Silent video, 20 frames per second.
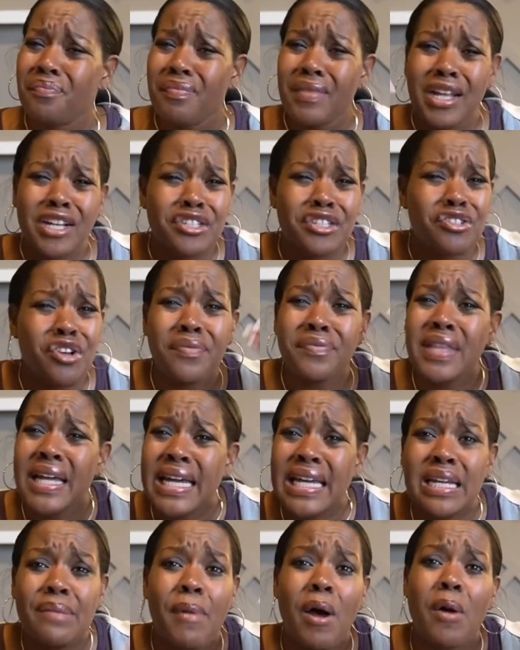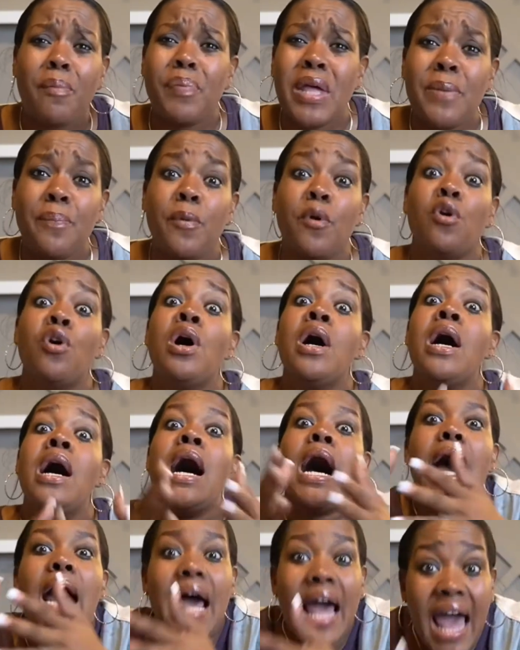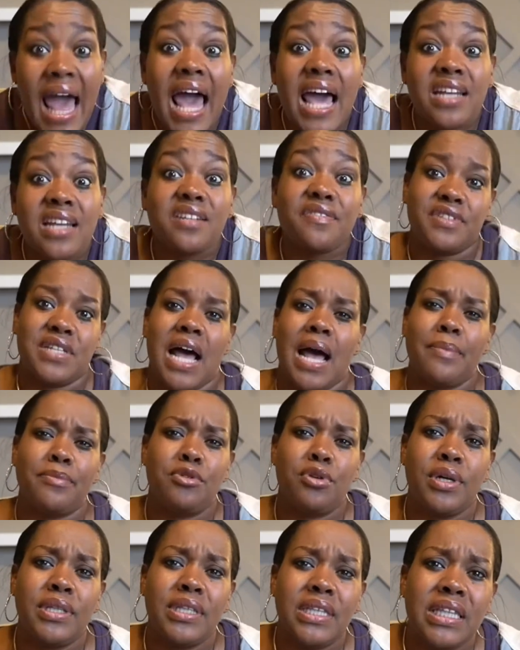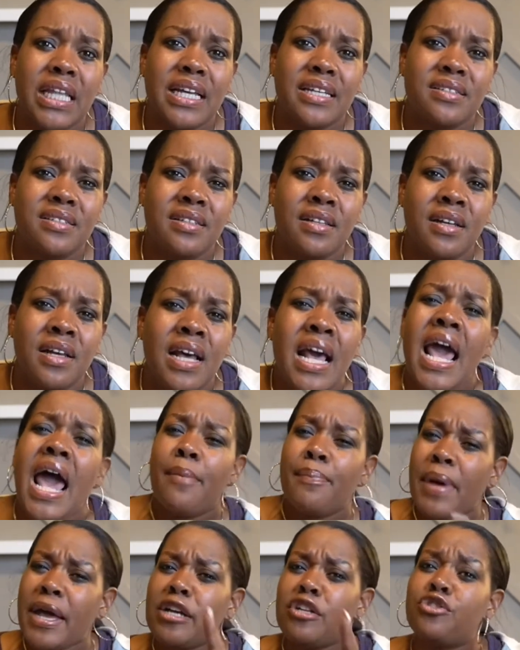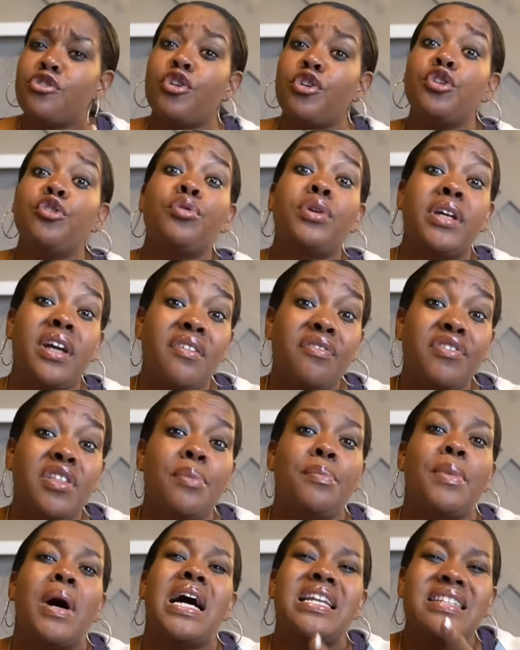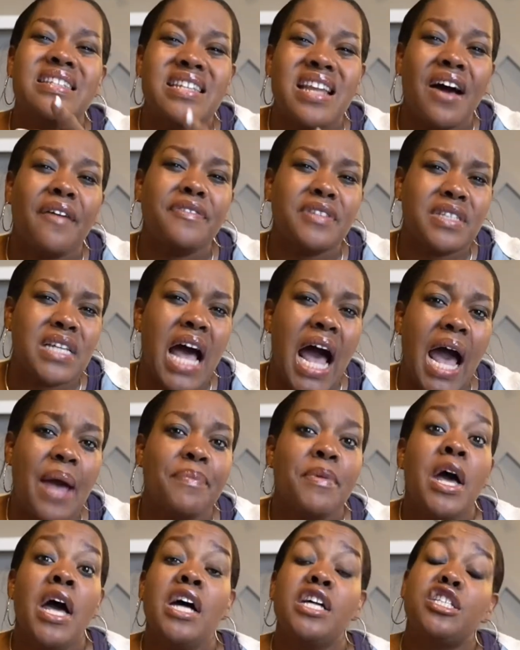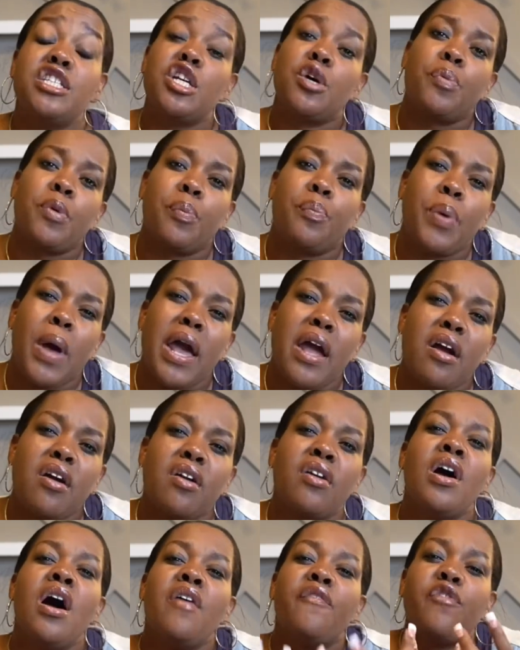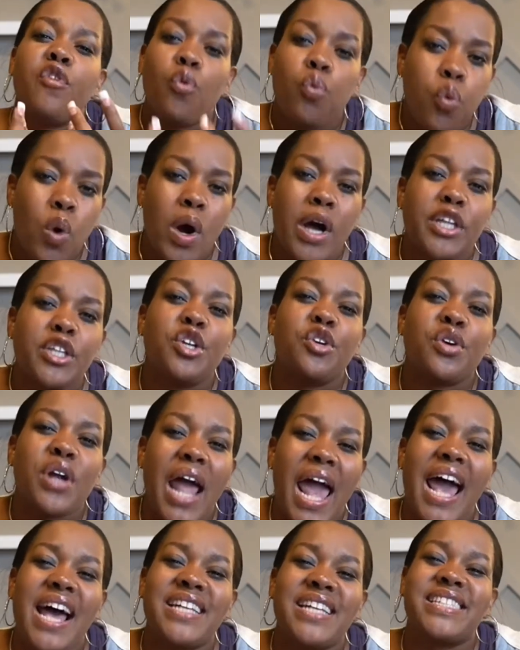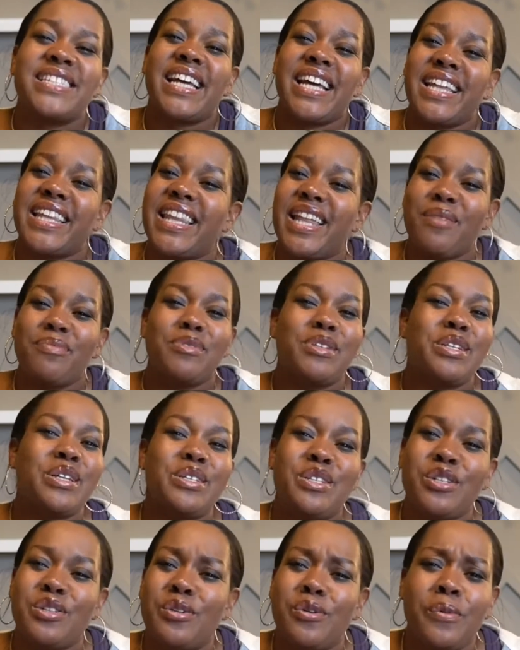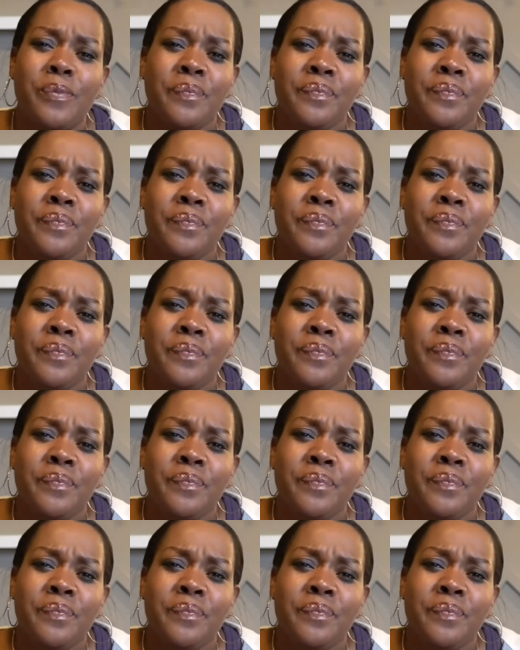Start thinking about people ahead of time to enlist and make sure you give them enough time to prepare for what you're asking them to do.